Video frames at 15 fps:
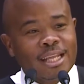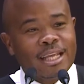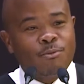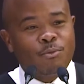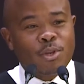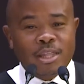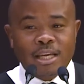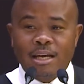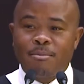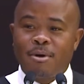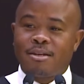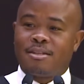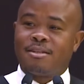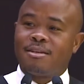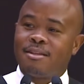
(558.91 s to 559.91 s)
if we think
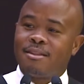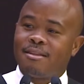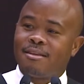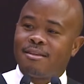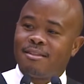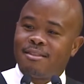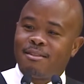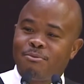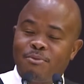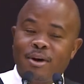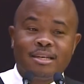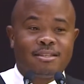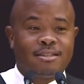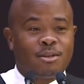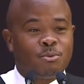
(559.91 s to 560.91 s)
about the
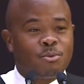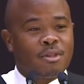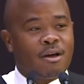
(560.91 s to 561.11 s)
fight that